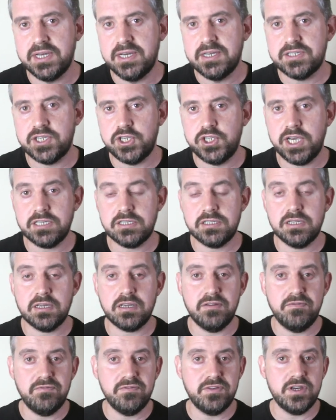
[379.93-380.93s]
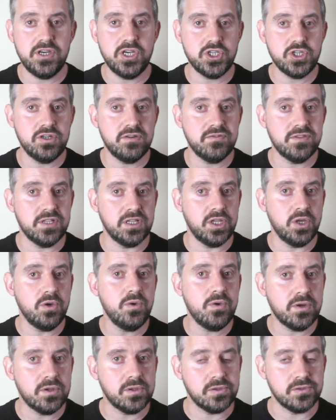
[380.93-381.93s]
suggests the conversion of the
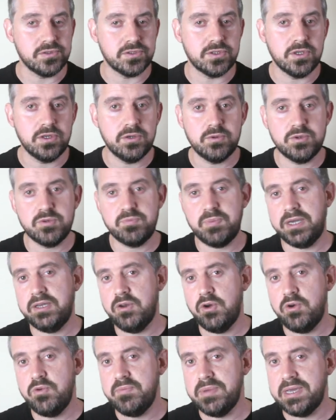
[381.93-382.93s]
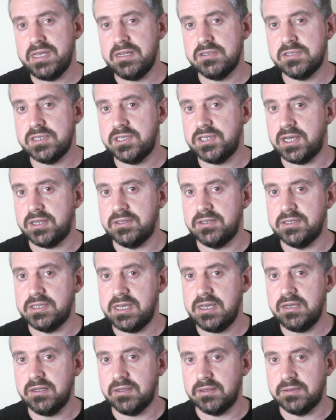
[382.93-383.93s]
locals was by no means a done
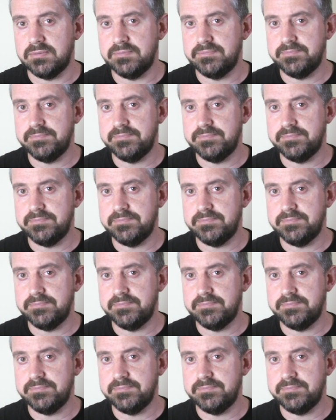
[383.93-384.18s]
deal.